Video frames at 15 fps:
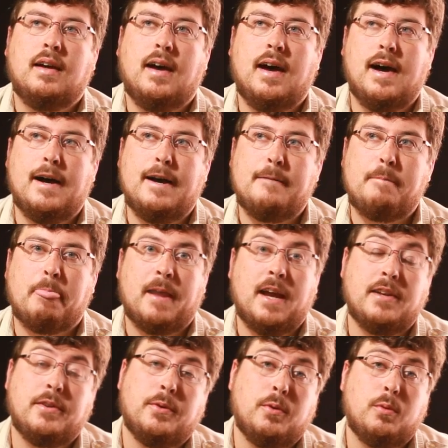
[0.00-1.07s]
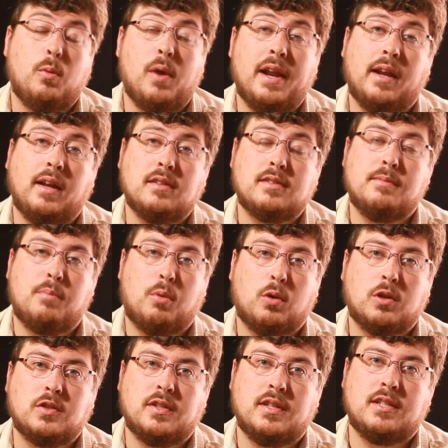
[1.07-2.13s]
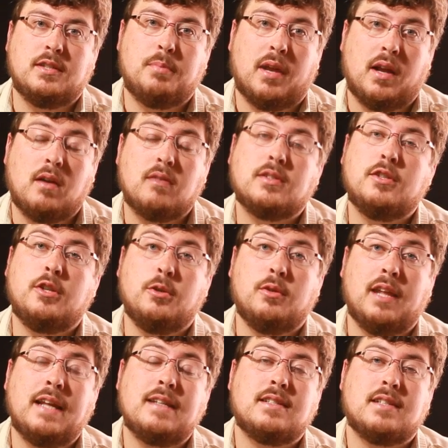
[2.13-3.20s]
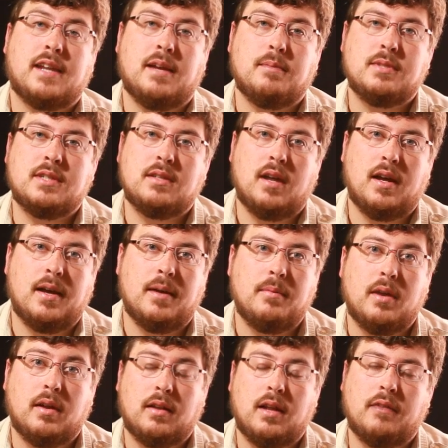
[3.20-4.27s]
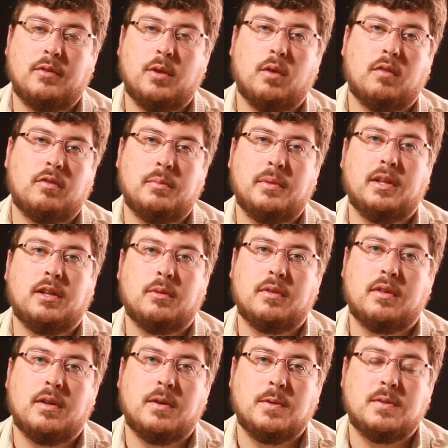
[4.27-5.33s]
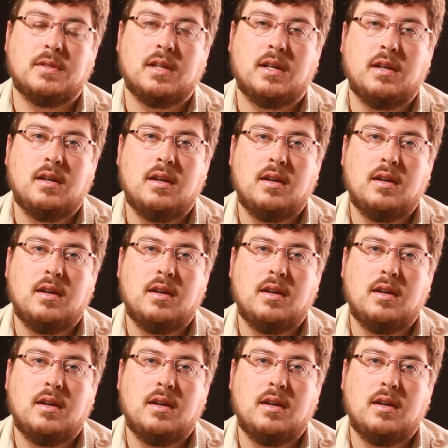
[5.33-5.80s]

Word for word: Um, I do weddings and portraits, but I also do landscapes, um, and a lot of you are familiar with those.